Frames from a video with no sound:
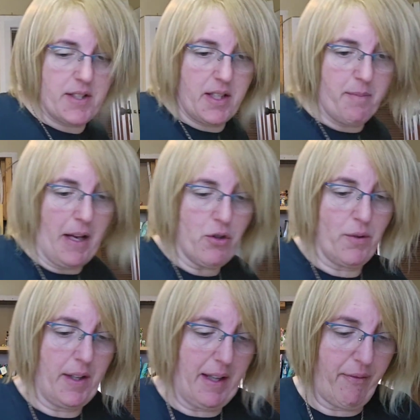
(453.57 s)
need to make sure
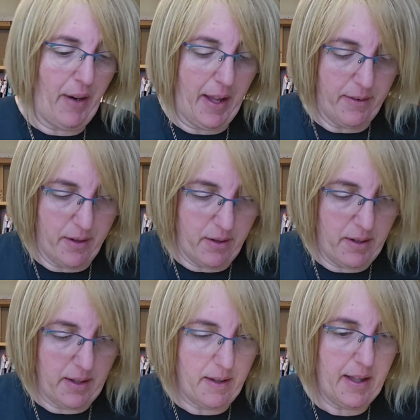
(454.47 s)
that they're flat in the
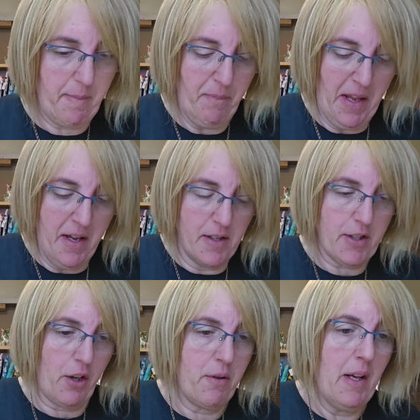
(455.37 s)
thing.
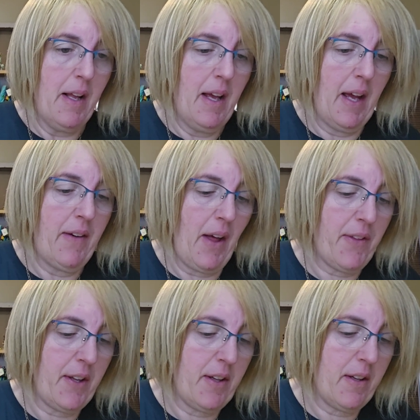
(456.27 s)
So
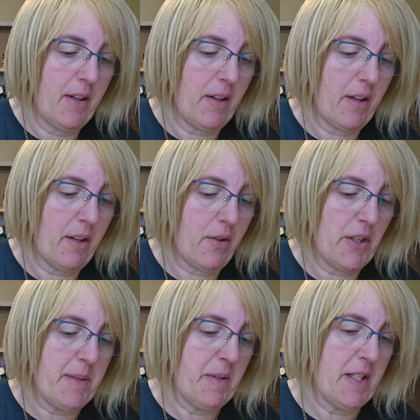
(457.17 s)
another
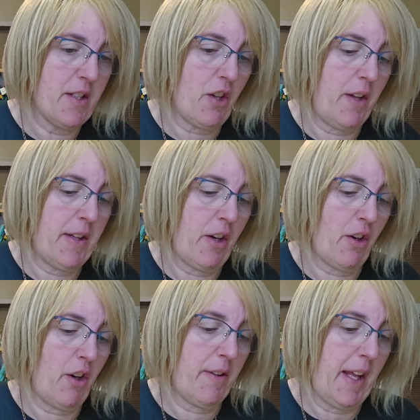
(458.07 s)
Christmas design that I
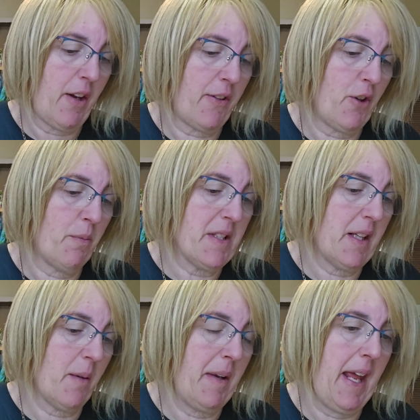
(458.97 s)
got that I thought was a
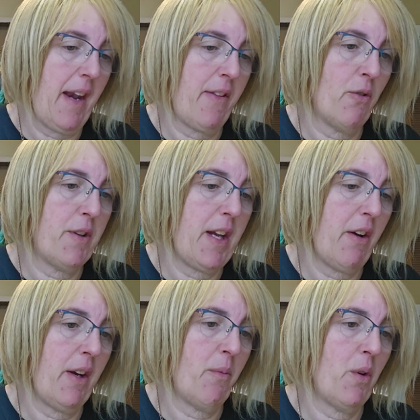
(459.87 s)
little bit out of the
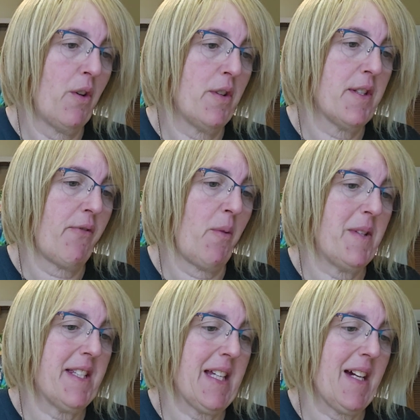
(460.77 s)
ordinary was from
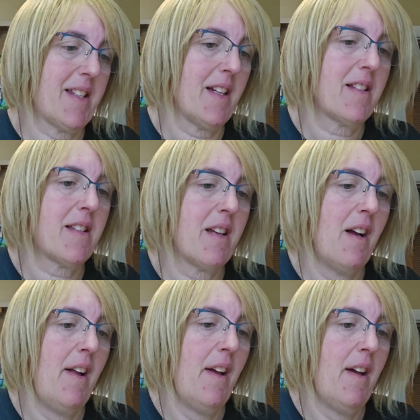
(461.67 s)
Stardust,
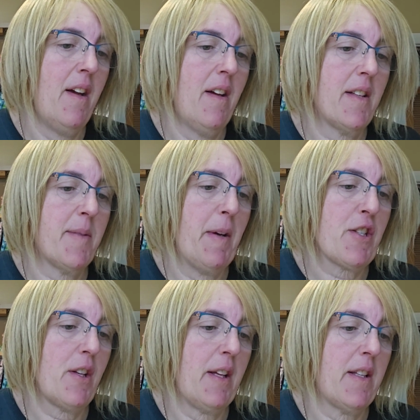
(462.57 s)

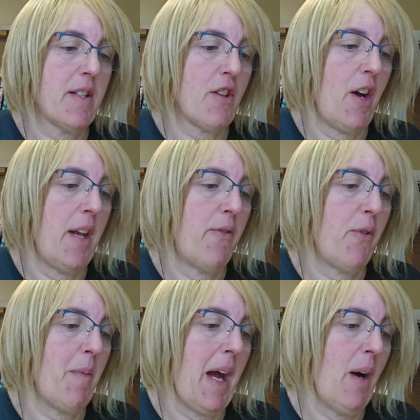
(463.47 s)
specially designed
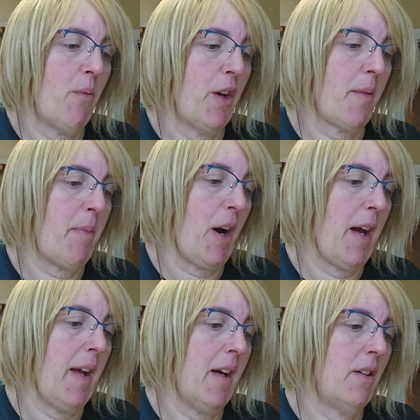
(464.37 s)
from artwork
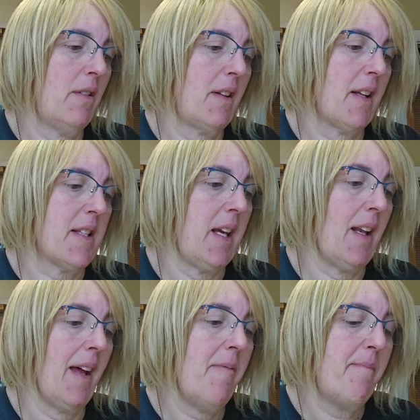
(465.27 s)
by El
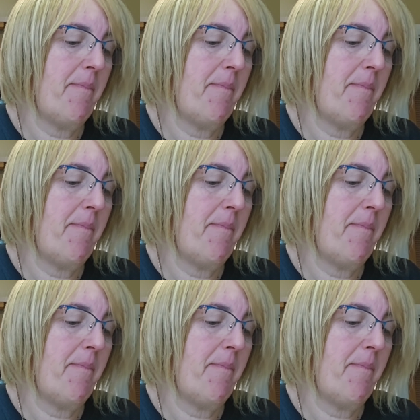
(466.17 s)
Catila.